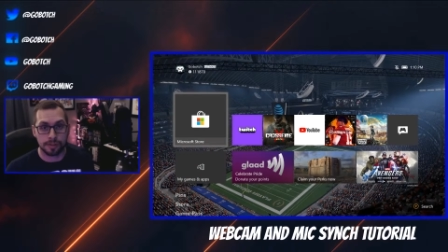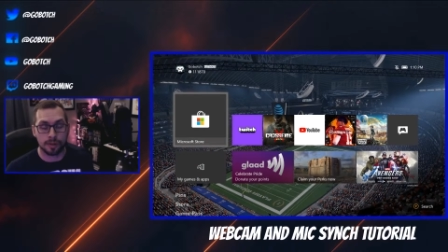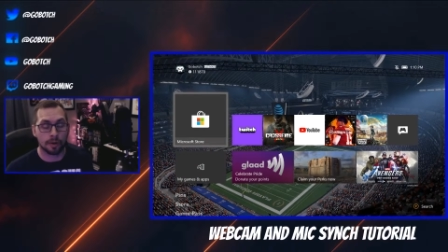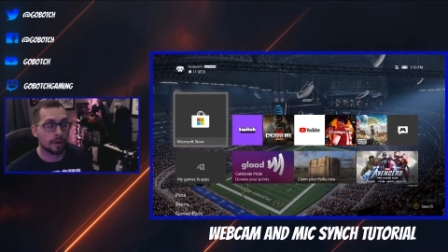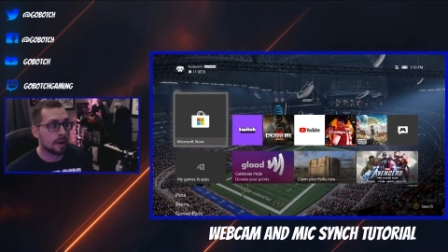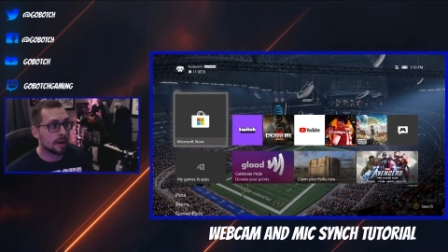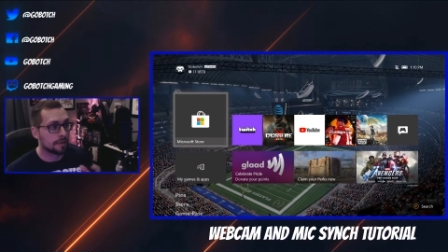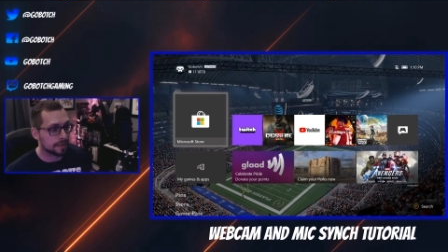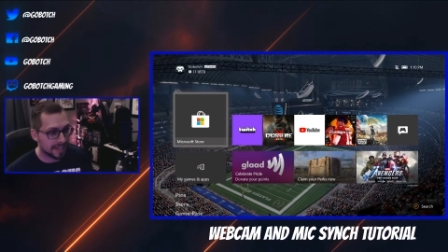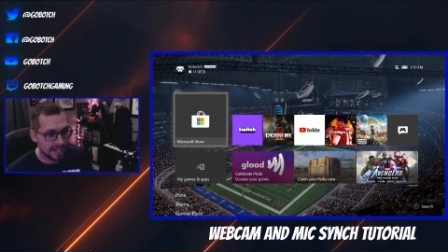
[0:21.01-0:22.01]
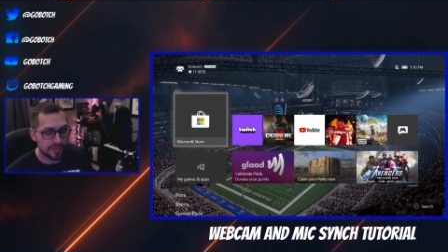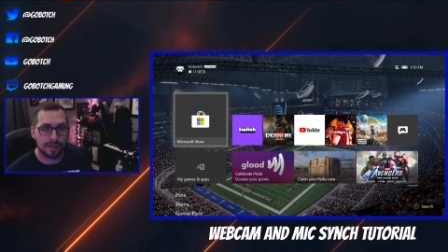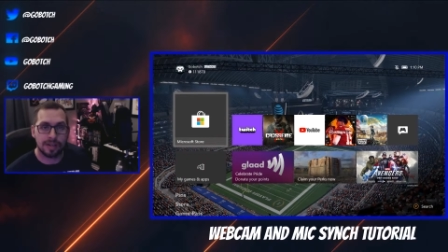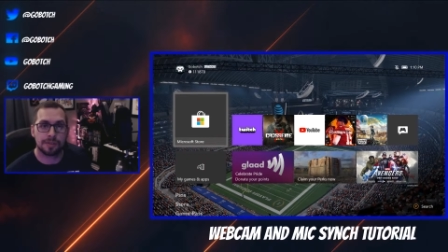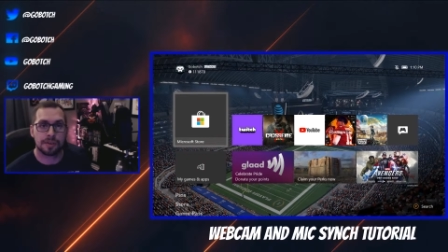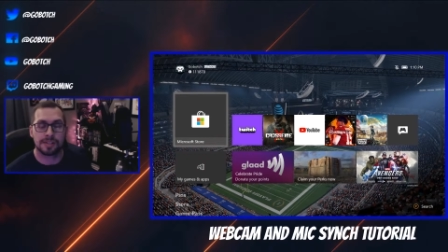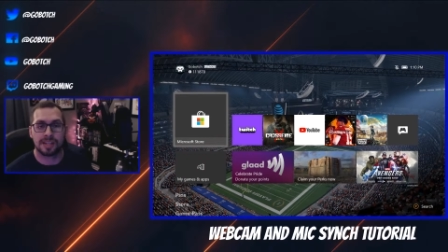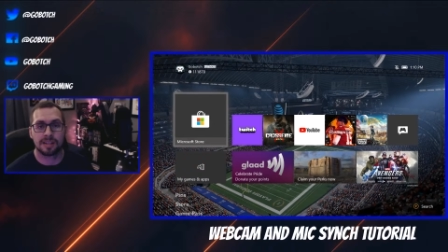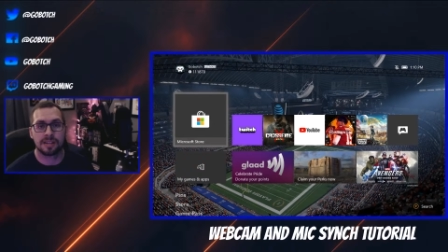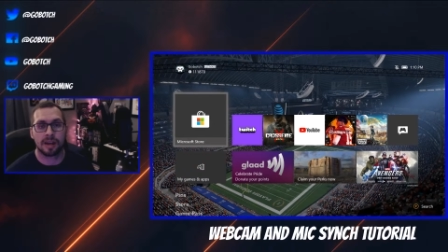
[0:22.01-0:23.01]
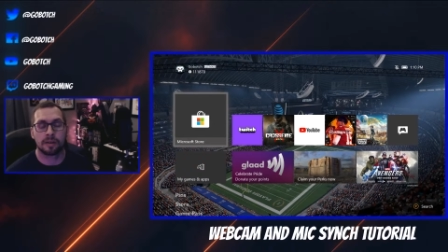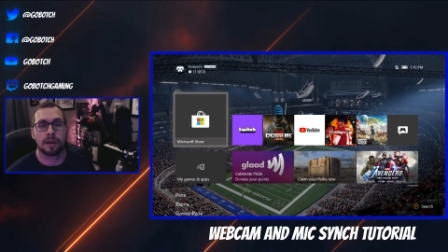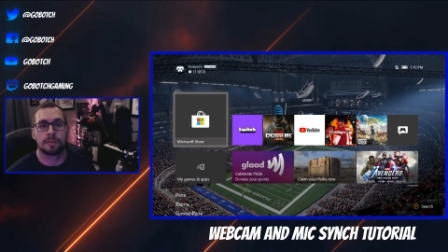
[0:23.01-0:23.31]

So for today's video, as you can see in the title,